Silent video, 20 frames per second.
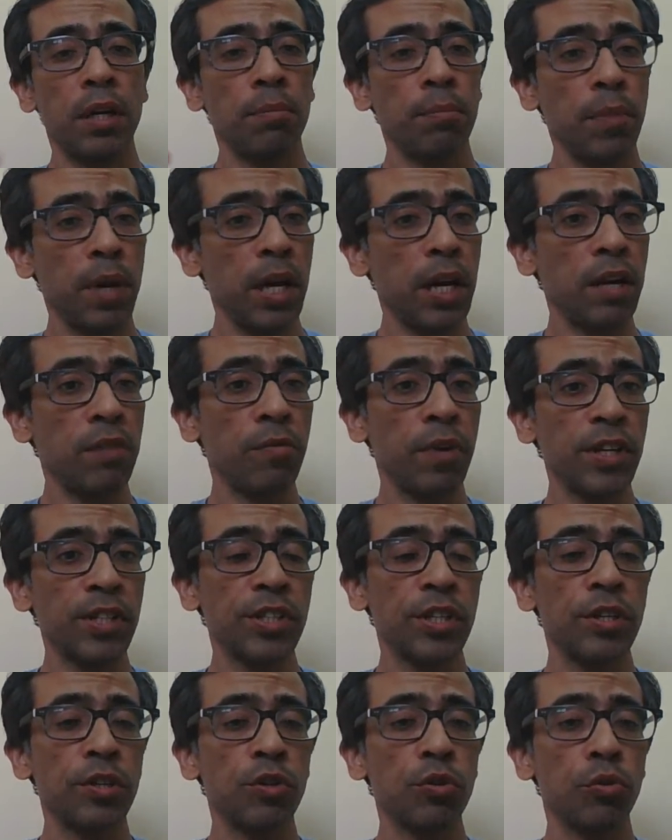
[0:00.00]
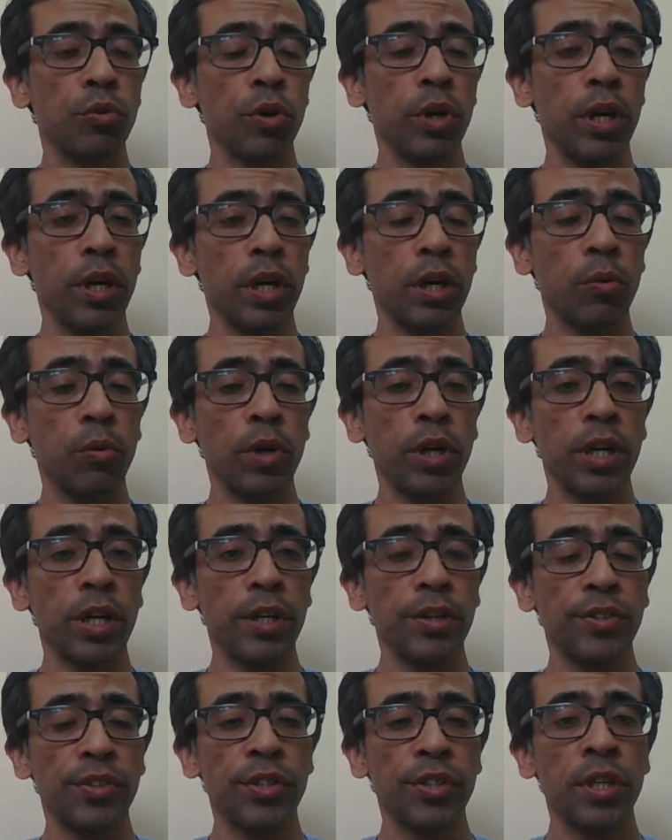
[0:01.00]
may invest into
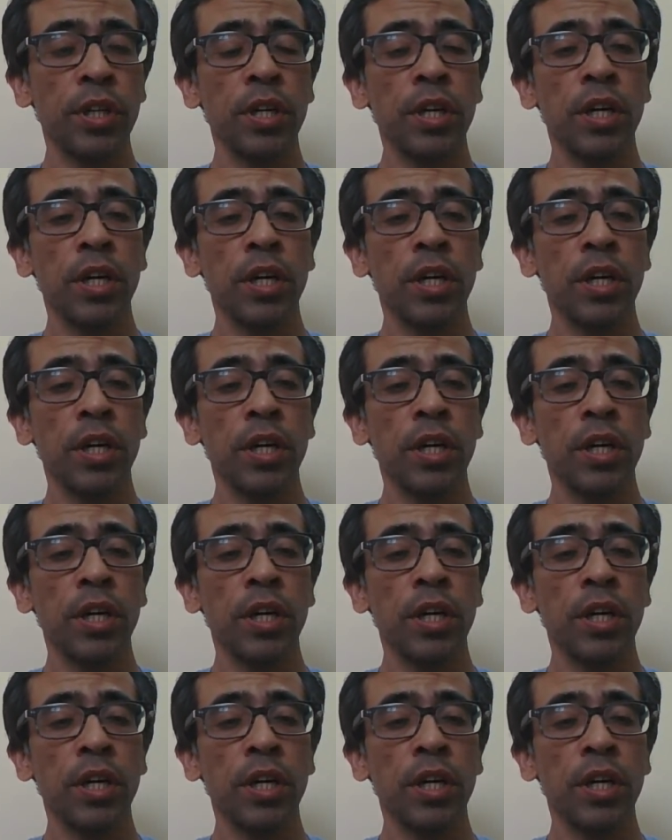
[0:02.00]
equities